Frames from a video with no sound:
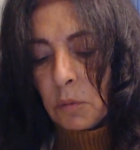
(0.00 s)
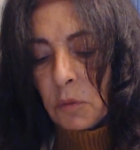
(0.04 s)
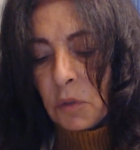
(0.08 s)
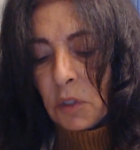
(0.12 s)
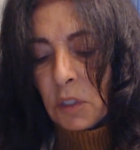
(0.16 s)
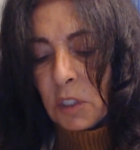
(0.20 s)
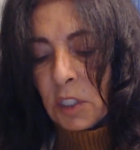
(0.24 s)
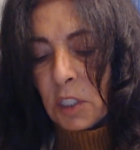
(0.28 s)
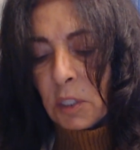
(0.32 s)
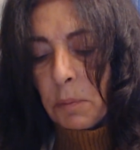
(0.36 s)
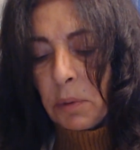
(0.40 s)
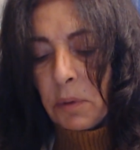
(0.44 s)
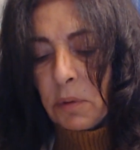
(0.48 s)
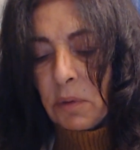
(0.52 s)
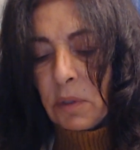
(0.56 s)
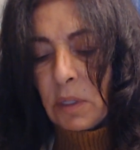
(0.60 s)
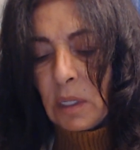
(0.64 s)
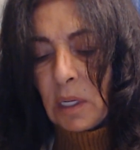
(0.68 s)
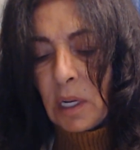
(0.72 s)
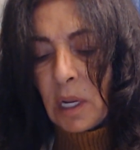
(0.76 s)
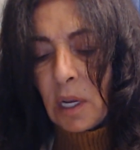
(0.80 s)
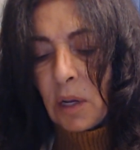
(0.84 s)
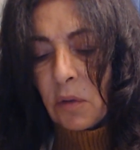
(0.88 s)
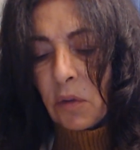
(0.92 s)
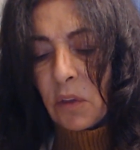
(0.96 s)
Just spooning
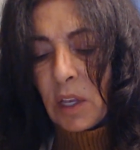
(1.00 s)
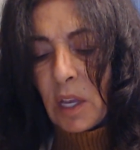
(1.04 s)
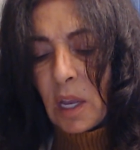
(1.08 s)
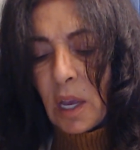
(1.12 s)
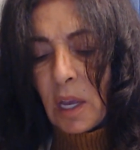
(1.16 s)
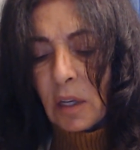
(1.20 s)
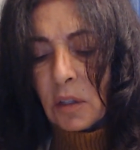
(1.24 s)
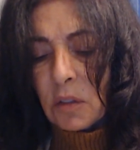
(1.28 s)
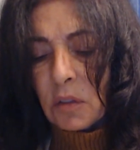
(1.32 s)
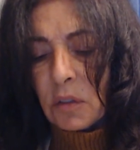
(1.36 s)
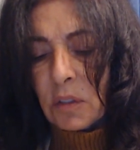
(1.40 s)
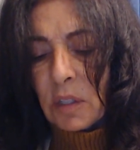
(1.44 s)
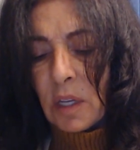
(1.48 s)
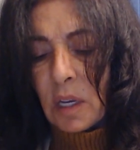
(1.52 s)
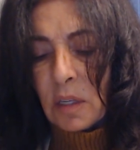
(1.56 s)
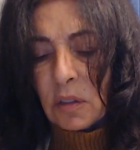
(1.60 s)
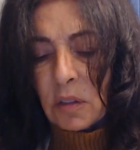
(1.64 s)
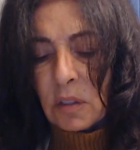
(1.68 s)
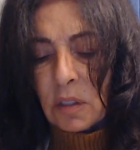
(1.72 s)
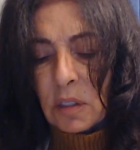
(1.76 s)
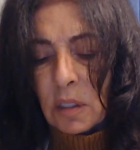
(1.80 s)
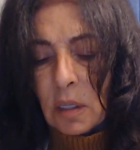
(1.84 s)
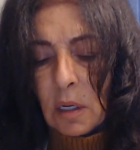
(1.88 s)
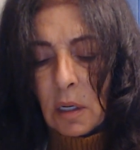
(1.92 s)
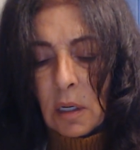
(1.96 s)
out the
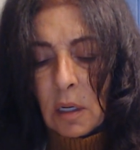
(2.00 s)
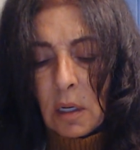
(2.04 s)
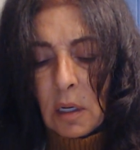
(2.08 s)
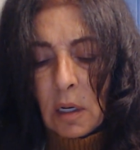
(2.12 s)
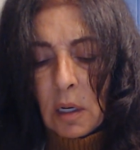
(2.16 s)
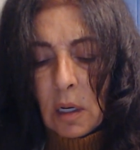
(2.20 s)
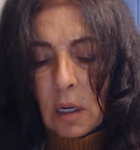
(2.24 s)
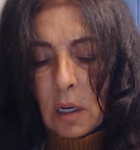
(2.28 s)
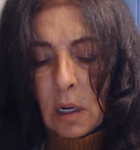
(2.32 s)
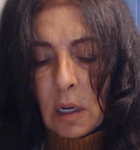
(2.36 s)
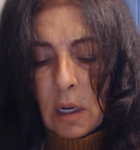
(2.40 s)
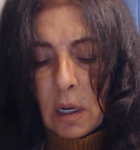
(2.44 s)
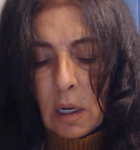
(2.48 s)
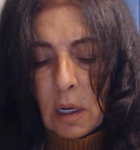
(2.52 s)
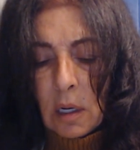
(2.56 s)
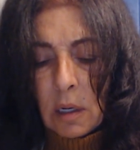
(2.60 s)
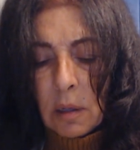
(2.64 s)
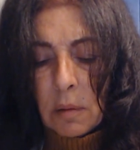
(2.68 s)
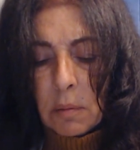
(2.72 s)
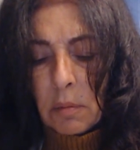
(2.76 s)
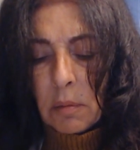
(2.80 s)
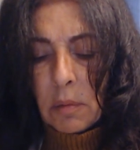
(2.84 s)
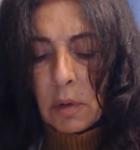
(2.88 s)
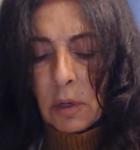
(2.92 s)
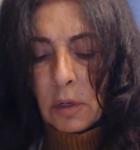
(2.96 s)
excess
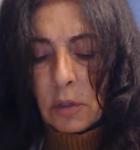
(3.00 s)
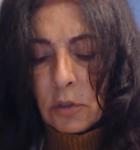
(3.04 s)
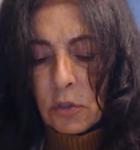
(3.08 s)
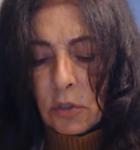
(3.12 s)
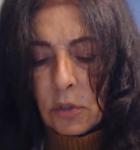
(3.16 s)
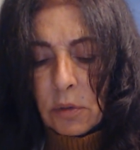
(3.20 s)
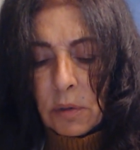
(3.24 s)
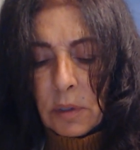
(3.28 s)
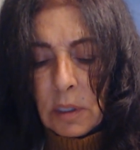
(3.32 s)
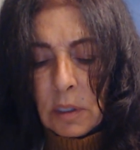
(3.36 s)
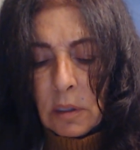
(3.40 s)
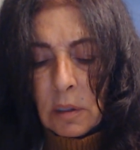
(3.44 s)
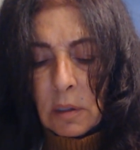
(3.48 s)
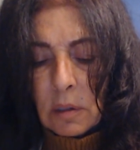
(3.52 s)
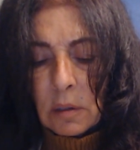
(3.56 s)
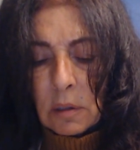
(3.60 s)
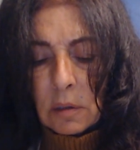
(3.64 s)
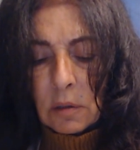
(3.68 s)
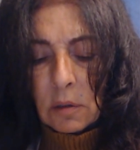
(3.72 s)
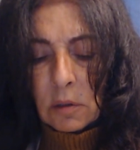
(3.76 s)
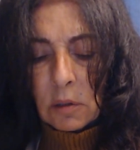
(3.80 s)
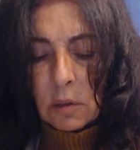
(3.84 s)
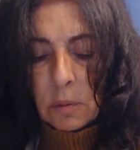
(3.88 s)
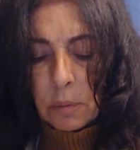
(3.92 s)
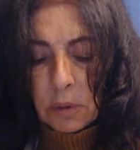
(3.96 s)
margarine
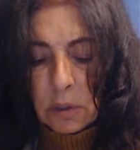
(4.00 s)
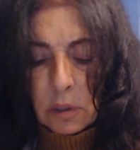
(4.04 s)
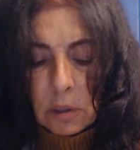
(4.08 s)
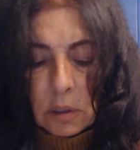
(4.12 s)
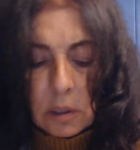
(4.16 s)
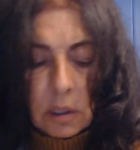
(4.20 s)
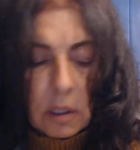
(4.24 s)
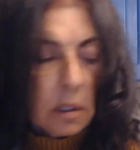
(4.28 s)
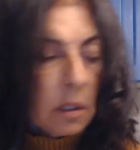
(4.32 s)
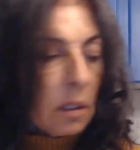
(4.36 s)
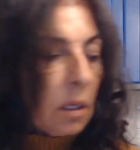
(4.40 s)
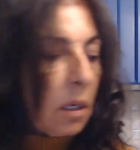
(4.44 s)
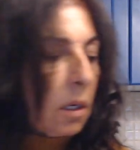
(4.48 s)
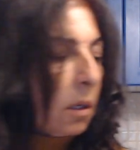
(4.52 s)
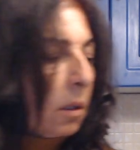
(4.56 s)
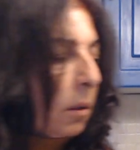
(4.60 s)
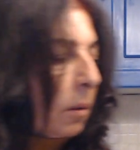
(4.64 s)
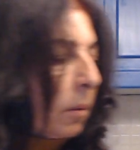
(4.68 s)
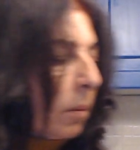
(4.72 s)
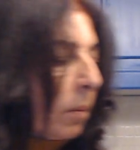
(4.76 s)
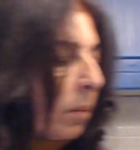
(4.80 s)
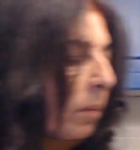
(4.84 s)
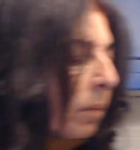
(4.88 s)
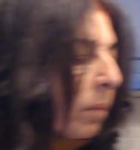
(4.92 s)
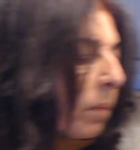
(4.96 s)
to put it in
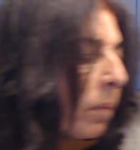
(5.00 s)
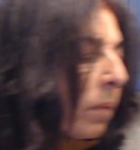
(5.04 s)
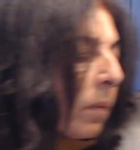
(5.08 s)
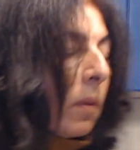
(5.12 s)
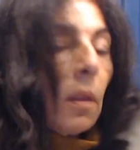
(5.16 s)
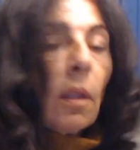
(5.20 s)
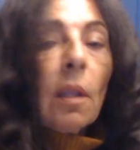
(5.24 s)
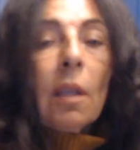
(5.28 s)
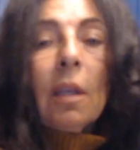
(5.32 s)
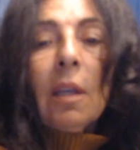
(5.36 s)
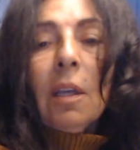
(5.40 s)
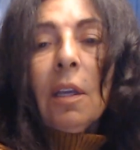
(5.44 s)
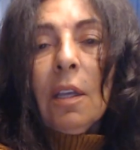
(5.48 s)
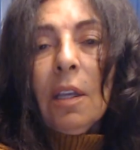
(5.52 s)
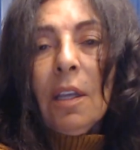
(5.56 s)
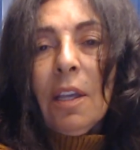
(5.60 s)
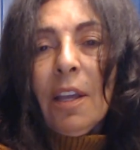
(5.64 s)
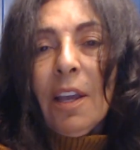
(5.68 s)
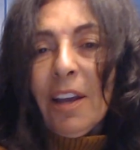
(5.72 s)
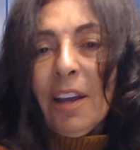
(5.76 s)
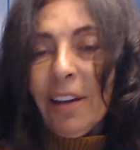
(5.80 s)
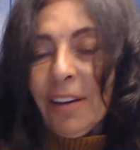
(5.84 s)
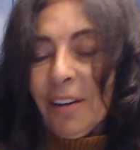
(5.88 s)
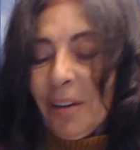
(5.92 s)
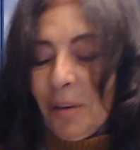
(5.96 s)
here.
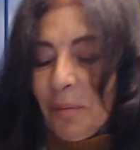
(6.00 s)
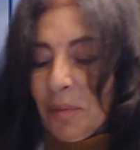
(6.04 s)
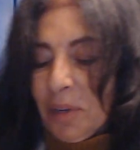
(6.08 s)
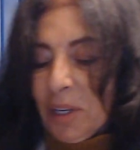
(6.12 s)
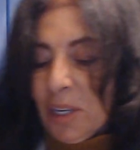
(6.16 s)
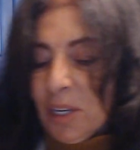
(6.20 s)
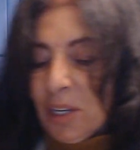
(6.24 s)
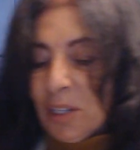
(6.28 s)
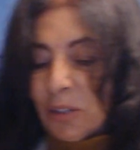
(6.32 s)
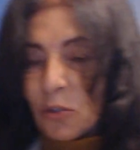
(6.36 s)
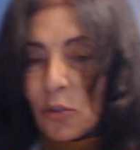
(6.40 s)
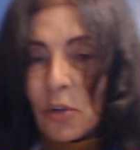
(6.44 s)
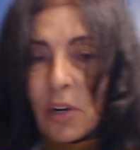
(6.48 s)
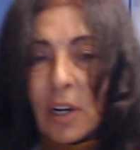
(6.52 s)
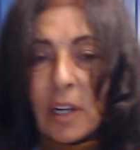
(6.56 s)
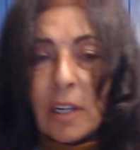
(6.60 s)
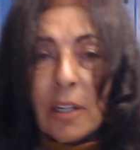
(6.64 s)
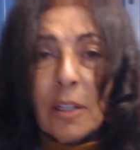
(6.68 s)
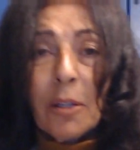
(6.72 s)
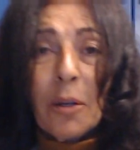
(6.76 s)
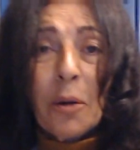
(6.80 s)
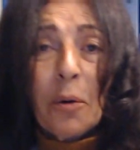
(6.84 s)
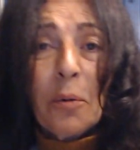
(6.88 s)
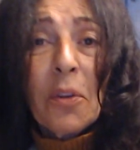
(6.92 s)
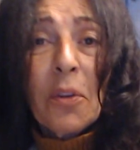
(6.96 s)
Yeah, I'm going to turn it
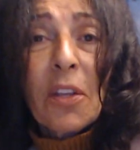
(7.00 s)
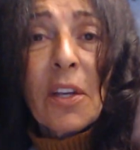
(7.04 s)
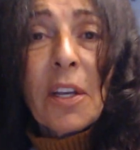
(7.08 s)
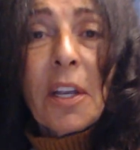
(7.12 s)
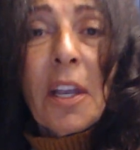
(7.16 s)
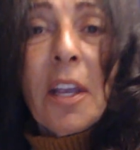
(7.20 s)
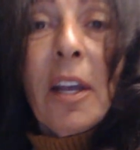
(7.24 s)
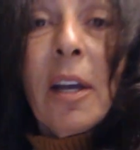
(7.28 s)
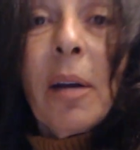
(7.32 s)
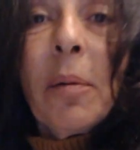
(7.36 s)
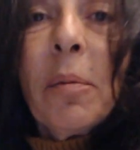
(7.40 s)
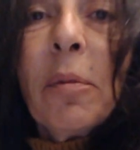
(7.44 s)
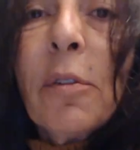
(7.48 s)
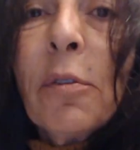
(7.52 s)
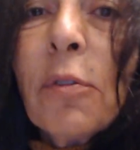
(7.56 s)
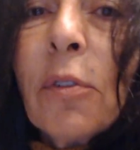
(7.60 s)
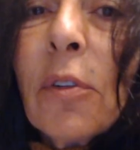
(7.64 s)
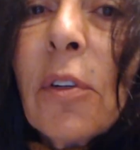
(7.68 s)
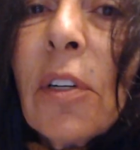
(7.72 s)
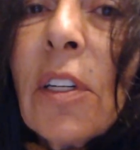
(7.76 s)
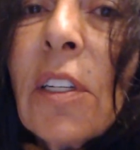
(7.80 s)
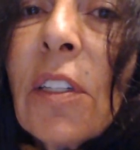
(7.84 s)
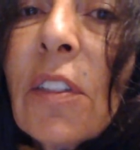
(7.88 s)
all over the camera for you